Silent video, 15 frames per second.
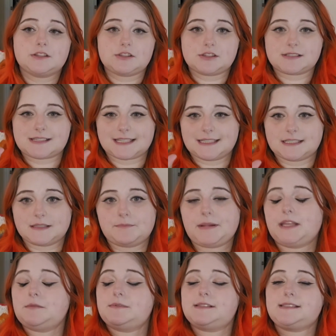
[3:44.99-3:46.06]
just in
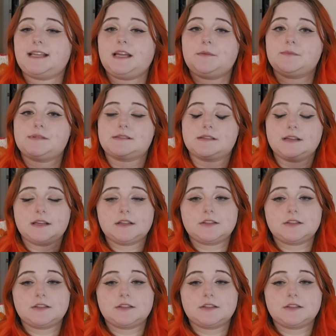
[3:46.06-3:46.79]
baby steps